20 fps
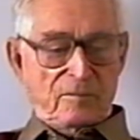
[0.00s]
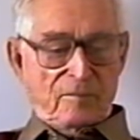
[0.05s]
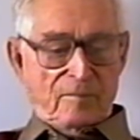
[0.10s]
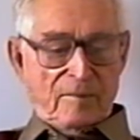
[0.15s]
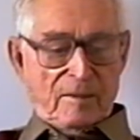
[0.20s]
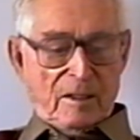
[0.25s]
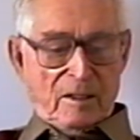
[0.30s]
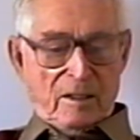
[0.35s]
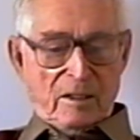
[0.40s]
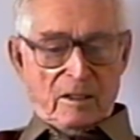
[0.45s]

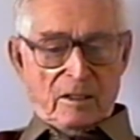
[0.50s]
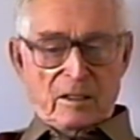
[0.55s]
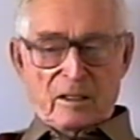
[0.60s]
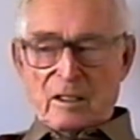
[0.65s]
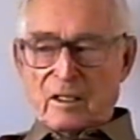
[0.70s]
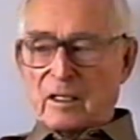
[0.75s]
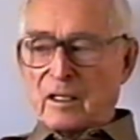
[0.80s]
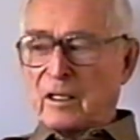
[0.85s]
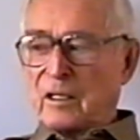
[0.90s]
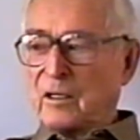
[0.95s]
You
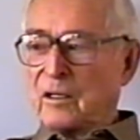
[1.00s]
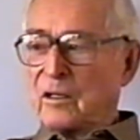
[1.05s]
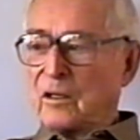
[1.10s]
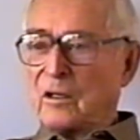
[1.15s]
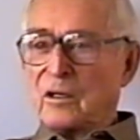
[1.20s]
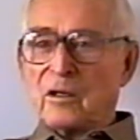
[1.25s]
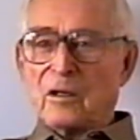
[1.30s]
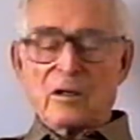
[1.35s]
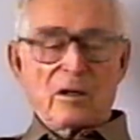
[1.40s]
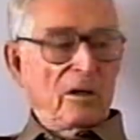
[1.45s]
used to
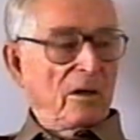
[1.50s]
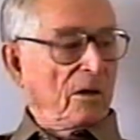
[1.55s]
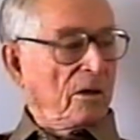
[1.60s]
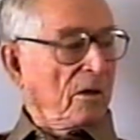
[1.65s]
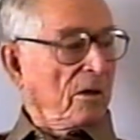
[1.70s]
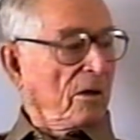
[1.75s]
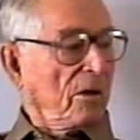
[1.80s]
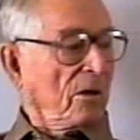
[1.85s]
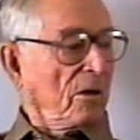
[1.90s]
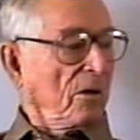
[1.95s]
raise
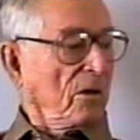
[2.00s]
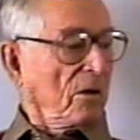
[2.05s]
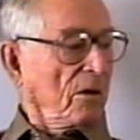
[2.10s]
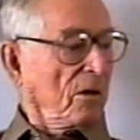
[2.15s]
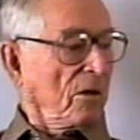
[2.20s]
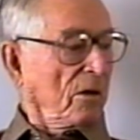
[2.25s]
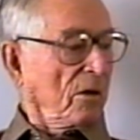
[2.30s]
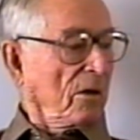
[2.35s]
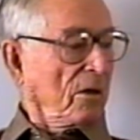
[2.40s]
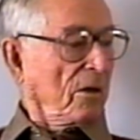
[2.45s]
chinchillas,
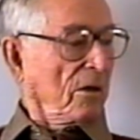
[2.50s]
correct?